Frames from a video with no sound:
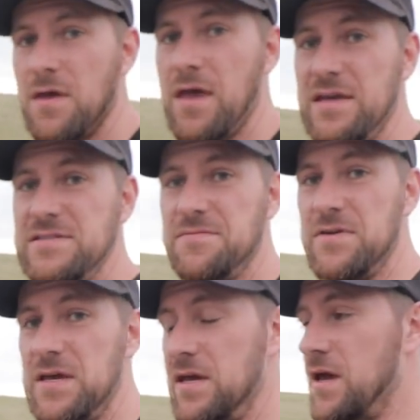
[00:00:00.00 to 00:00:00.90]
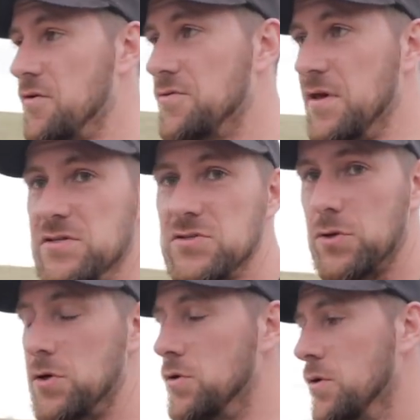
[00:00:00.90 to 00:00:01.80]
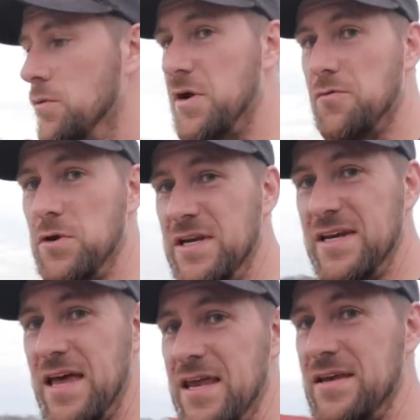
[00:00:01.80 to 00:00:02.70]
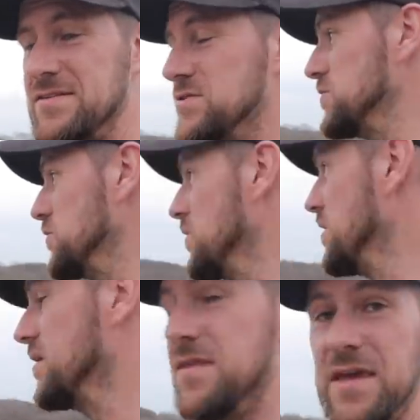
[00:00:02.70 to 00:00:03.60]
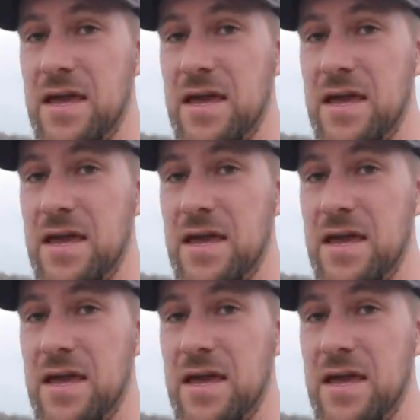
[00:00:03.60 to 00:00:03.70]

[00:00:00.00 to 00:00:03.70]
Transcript: A T V, other things through whenever we need to get into the